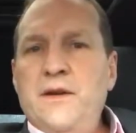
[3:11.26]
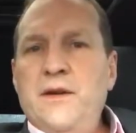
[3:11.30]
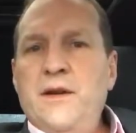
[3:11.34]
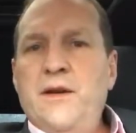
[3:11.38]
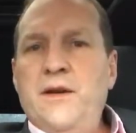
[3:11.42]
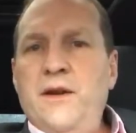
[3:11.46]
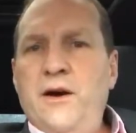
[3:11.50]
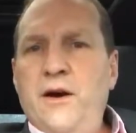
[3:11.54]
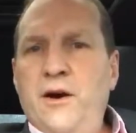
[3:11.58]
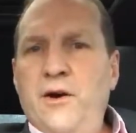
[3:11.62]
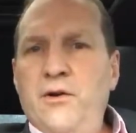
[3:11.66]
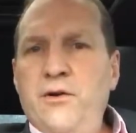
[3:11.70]

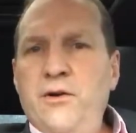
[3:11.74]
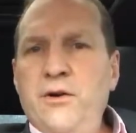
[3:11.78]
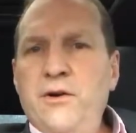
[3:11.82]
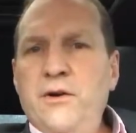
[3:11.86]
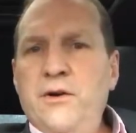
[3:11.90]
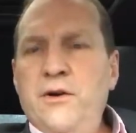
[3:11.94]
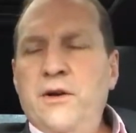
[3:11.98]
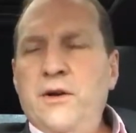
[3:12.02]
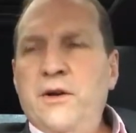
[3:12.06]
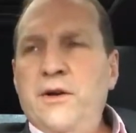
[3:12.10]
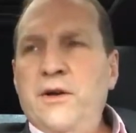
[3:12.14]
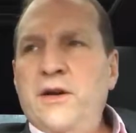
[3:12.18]
You know?
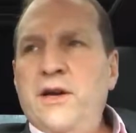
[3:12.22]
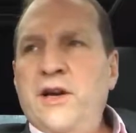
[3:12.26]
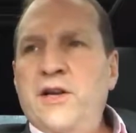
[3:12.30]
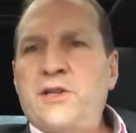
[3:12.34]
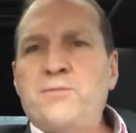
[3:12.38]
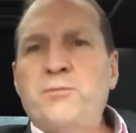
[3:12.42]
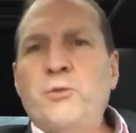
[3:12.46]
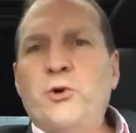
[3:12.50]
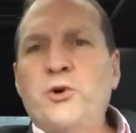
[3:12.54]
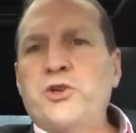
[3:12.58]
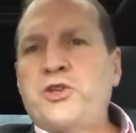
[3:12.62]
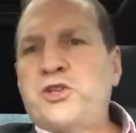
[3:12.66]

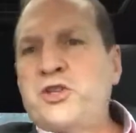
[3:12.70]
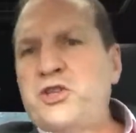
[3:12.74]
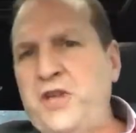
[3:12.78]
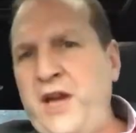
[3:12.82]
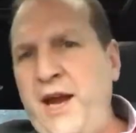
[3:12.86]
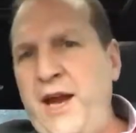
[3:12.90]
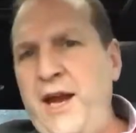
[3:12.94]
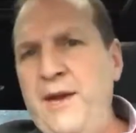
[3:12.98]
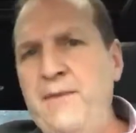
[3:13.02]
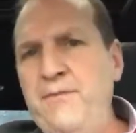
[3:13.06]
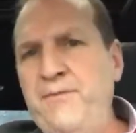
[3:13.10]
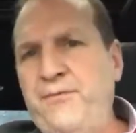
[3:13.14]
It's more
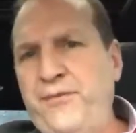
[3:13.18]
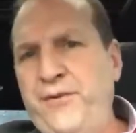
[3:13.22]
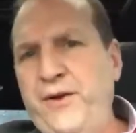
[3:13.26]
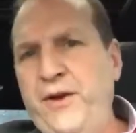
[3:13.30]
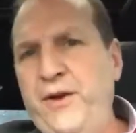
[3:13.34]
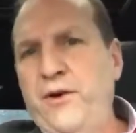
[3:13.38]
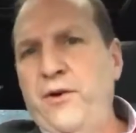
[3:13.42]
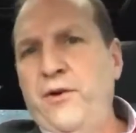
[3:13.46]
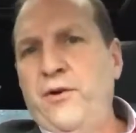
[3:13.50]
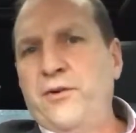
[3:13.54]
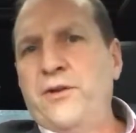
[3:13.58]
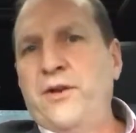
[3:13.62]

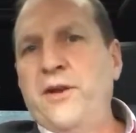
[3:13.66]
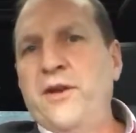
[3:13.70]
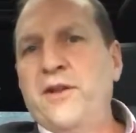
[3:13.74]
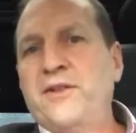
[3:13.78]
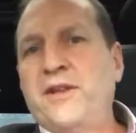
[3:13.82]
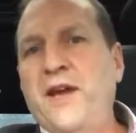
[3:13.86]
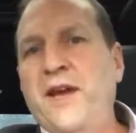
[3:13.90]
shame-filled.